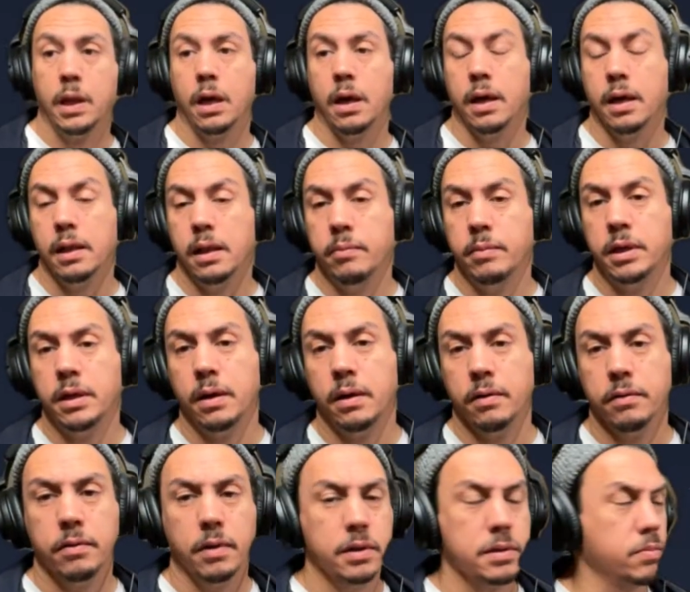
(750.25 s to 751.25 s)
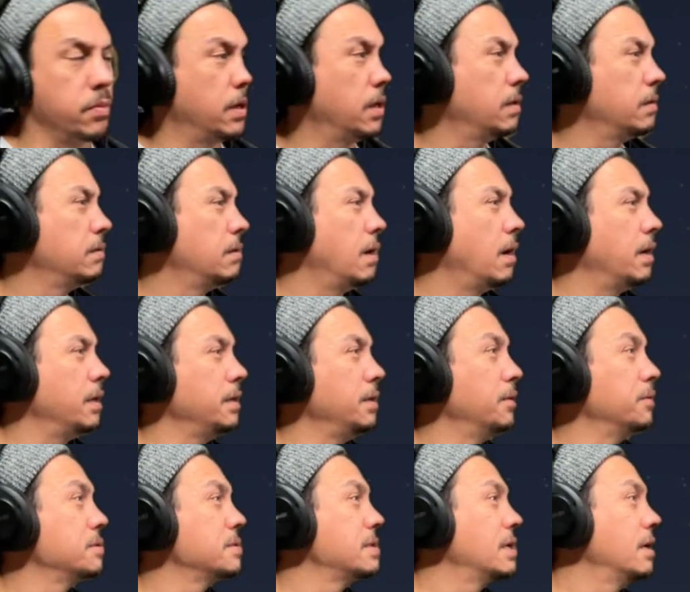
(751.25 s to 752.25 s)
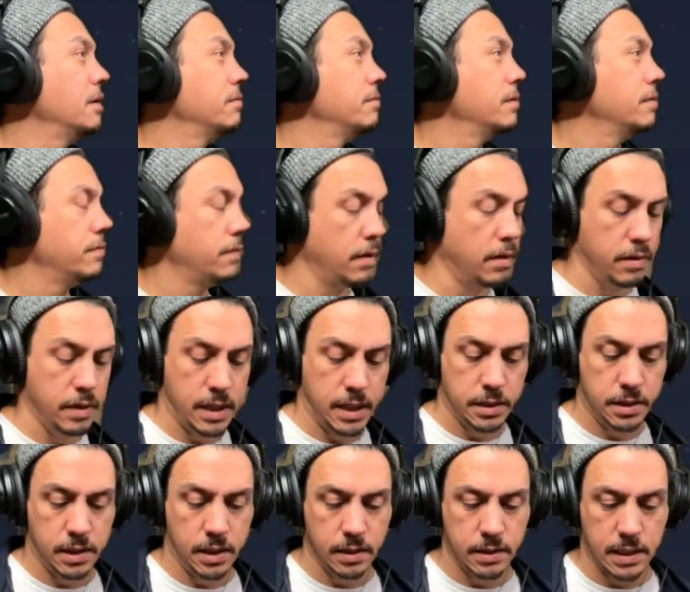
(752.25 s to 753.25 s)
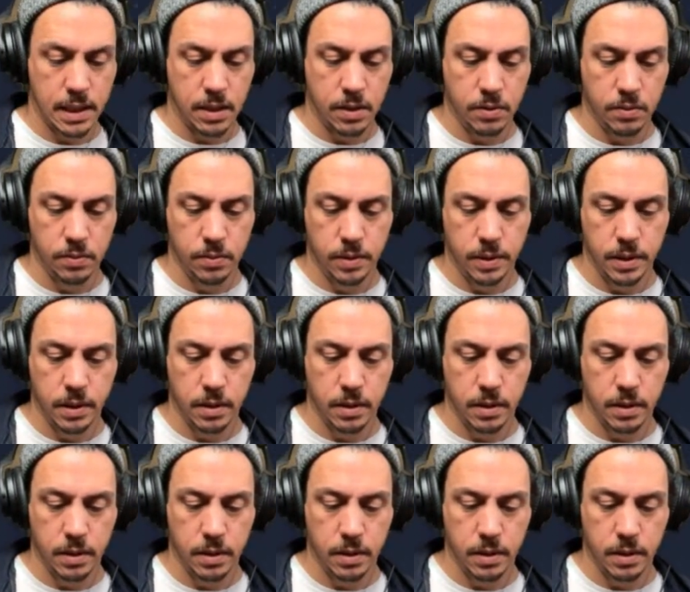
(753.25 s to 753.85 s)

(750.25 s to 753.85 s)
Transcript: Let me know as well, audio stuff, if all that checks out.